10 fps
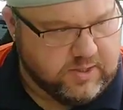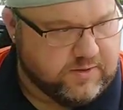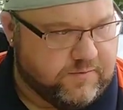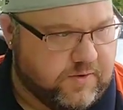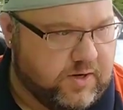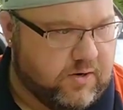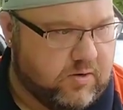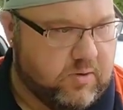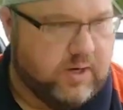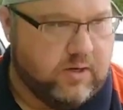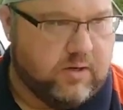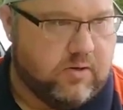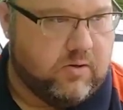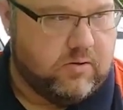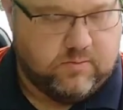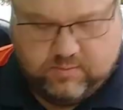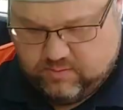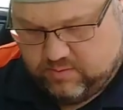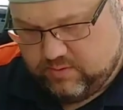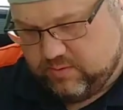you got the fire all ready to go.
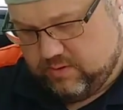Yep.